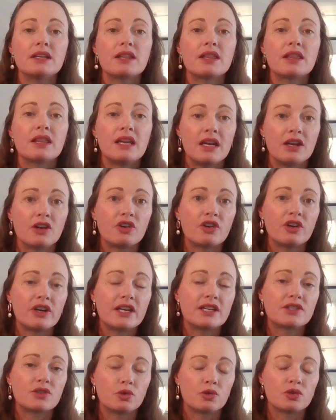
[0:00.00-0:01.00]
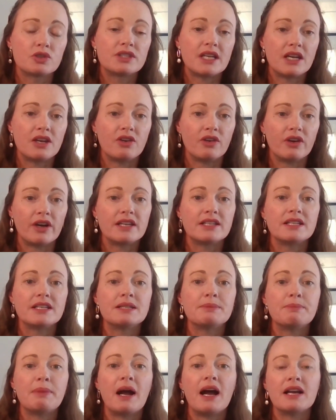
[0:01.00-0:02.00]
the increase or decrease is
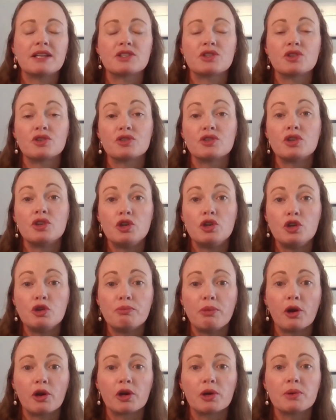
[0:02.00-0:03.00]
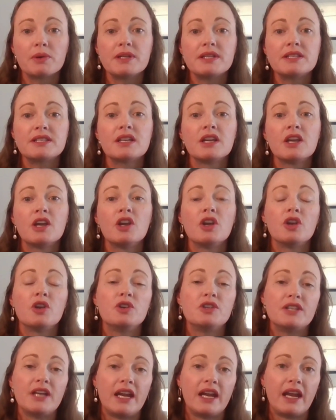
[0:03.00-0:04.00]
passed on to new borrowers who
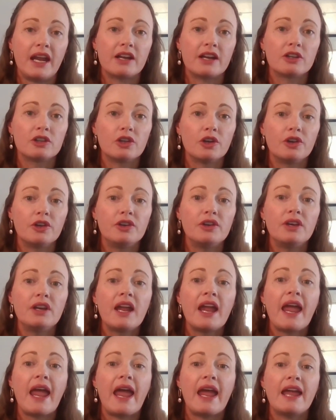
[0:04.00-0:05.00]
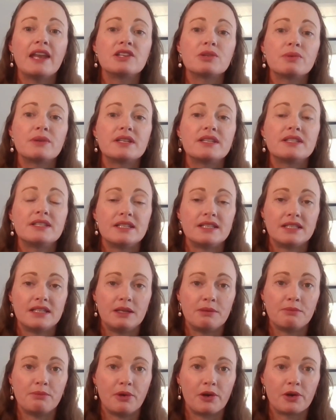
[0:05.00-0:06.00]
take out a loan and to
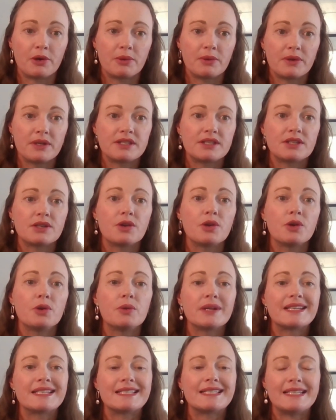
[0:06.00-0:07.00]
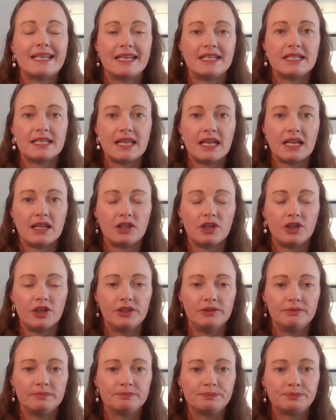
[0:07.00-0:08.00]
existing borrowers who extend their loan.